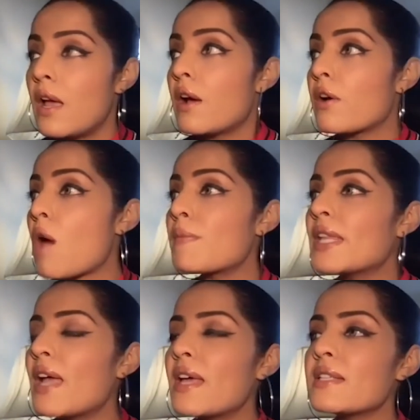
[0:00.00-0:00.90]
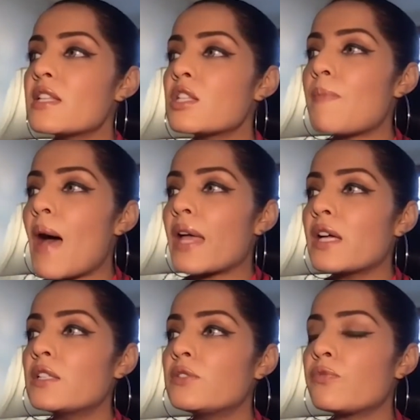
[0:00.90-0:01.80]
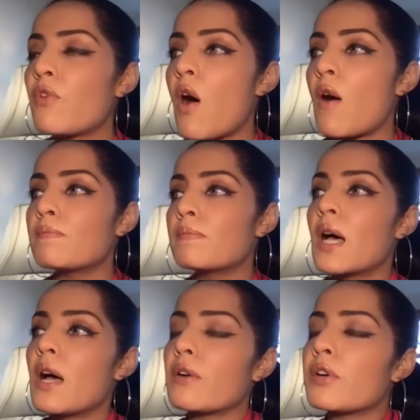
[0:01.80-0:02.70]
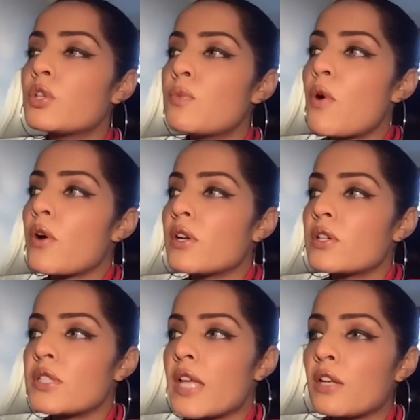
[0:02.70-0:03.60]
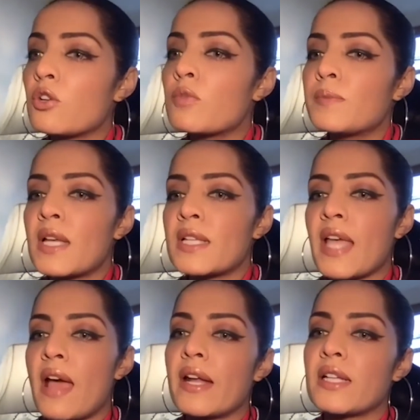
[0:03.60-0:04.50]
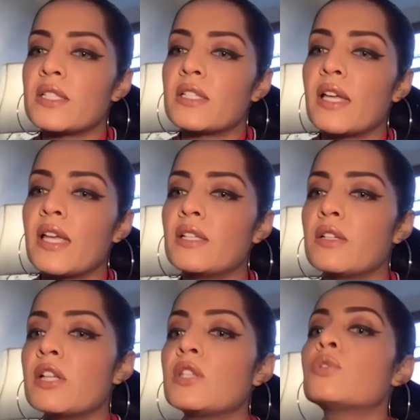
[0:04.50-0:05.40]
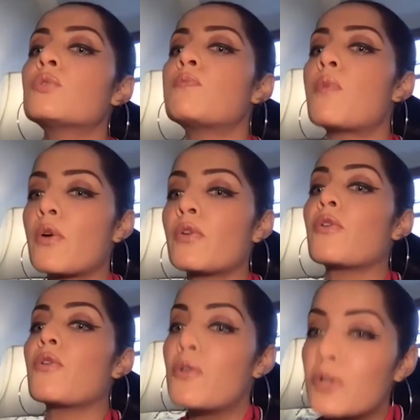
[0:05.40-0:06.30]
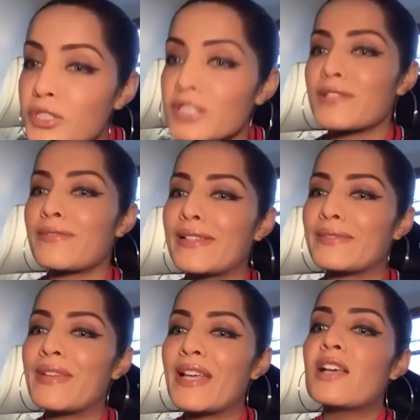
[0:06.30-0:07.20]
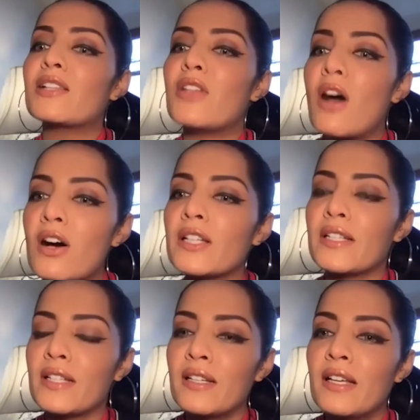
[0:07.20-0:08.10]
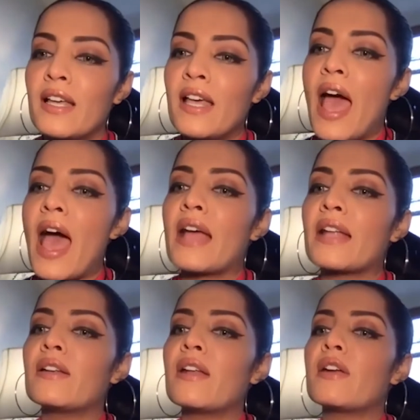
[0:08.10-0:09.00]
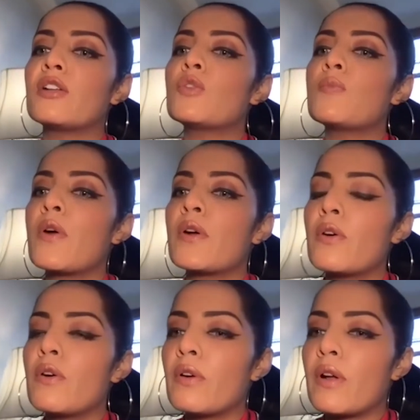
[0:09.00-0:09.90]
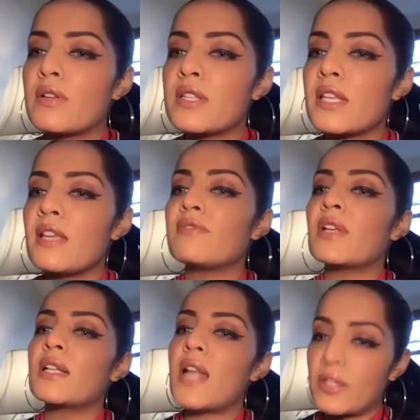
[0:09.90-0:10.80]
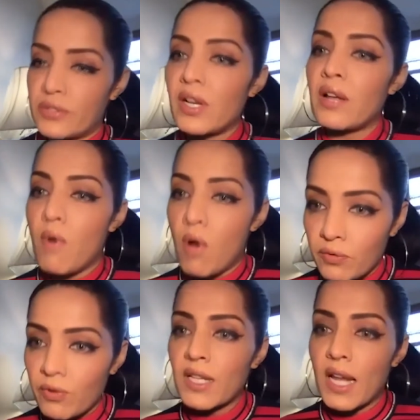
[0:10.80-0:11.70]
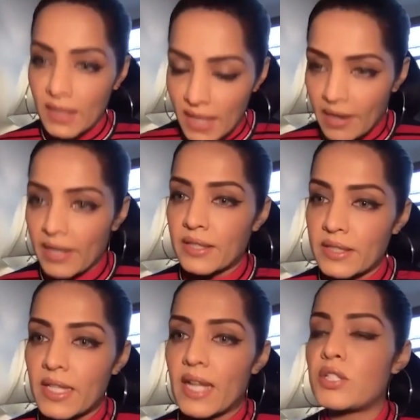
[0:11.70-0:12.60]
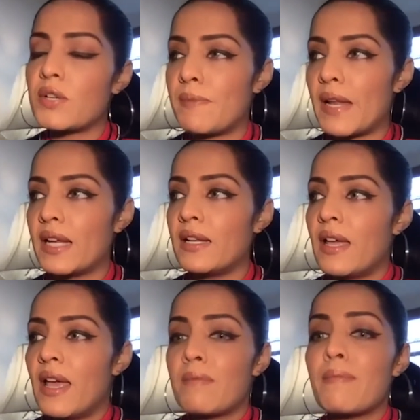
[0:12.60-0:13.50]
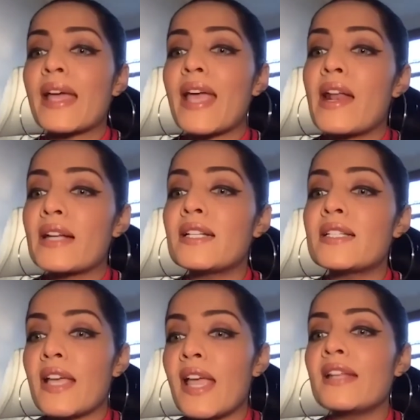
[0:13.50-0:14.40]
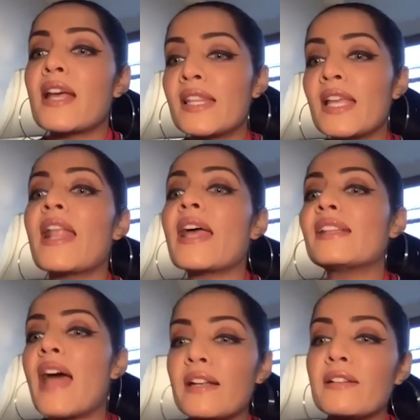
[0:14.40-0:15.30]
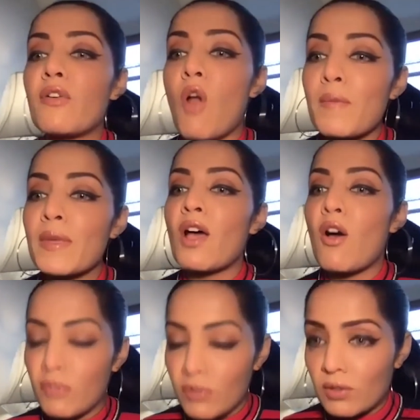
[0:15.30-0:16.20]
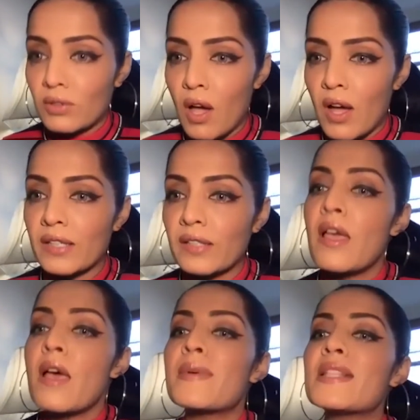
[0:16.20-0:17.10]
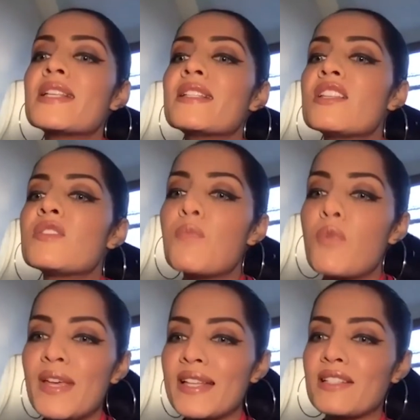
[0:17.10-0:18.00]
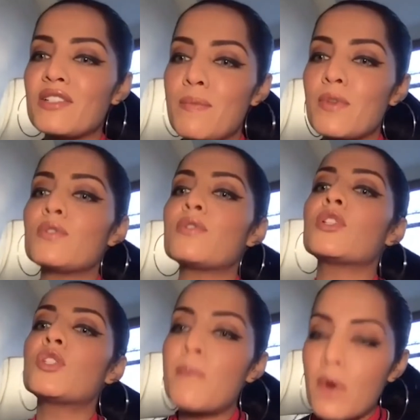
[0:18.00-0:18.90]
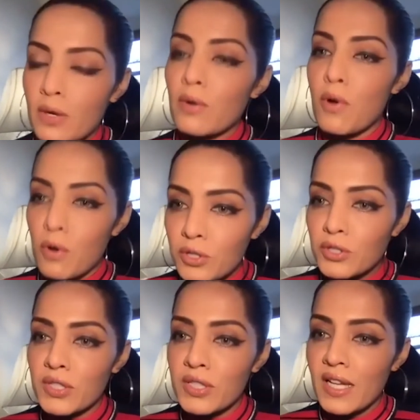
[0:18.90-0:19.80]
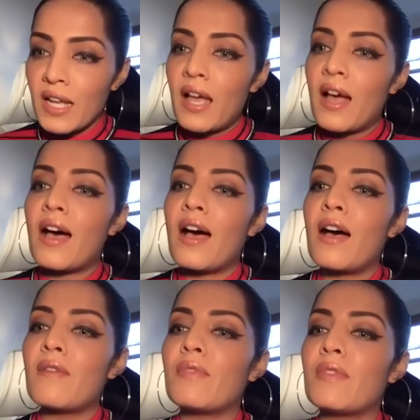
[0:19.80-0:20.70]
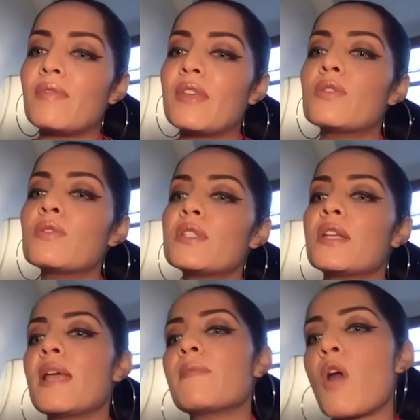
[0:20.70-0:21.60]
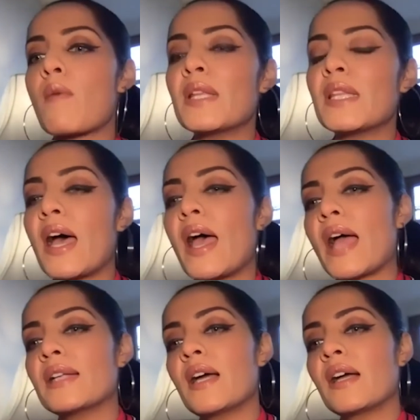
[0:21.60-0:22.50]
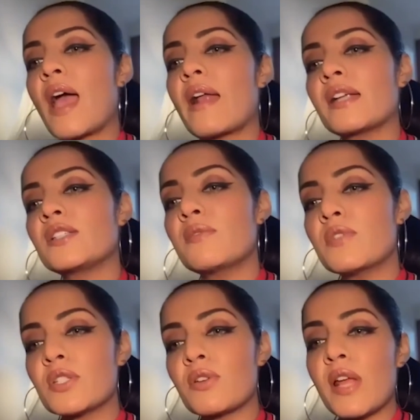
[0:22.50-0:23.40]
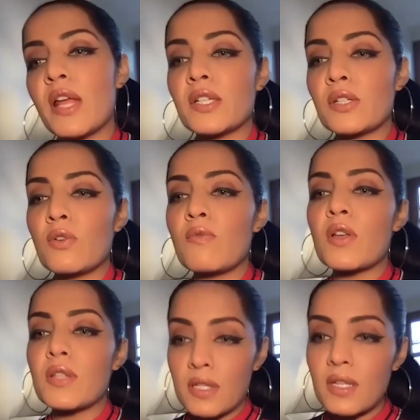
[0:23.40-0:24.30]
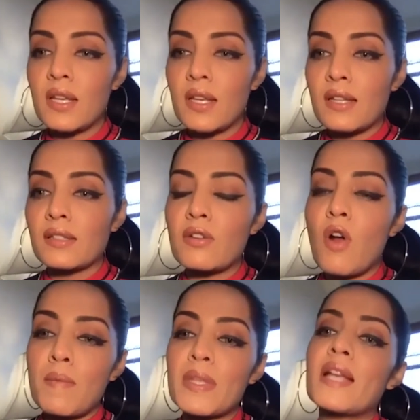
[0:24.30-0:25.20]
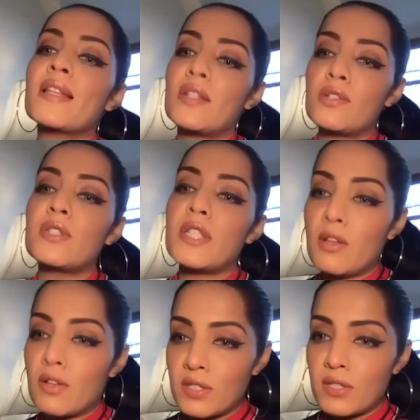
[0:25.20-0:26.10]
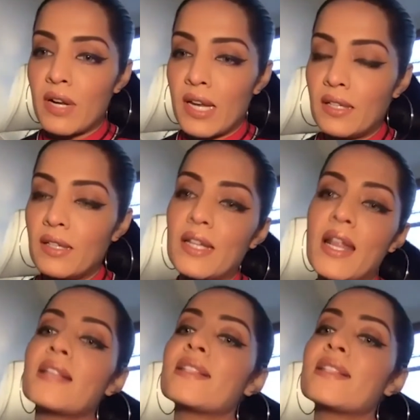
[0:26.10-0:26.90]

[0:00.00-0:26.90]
Romita is inspired from uh, Rituparna Sen Gupta's character in Rituparno Ghosh's film Dahan. And uh, Rituparna received a national award for that character that she played. My character is again nothing like that Romita of Dahan, but since this movie is a tribute to Rituparno Ghosh, um, we used the name Romita, and a character was created who was the Romita that you see on screen. It has